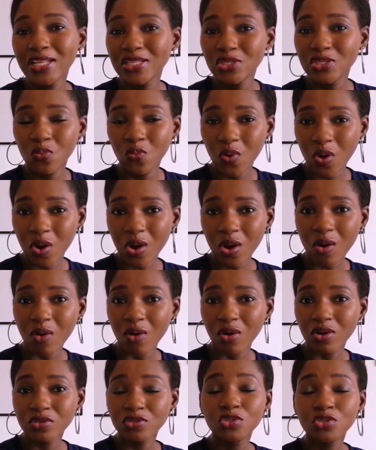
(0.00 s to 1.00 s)
need to work
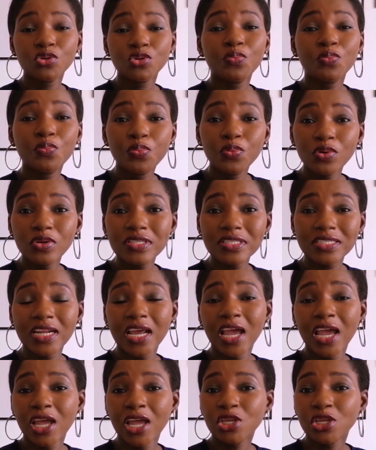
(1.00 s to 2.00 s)
on to
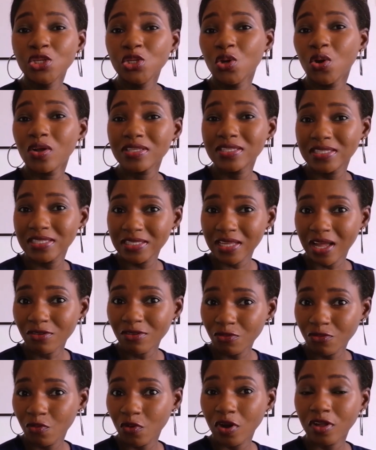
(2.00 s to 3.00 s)
boost your
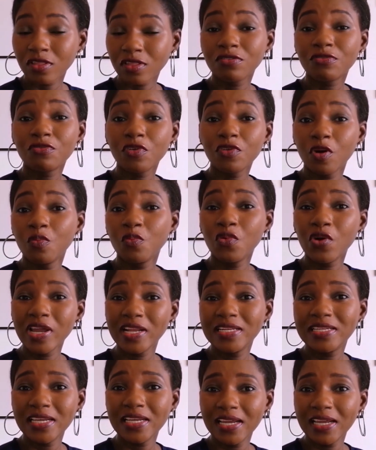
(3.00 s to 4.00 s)
self-worth from
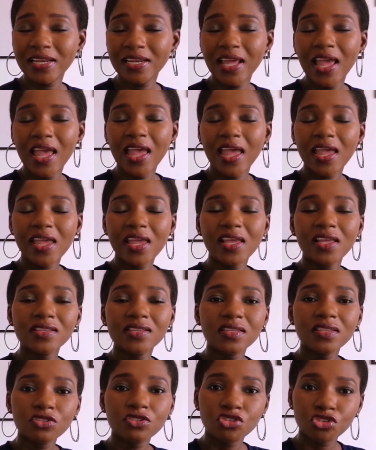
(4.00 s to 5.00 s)
within
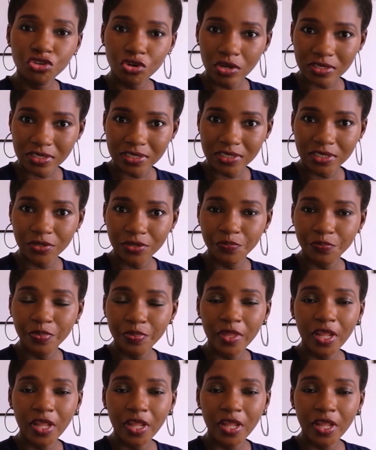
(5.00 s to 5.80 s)
is trust.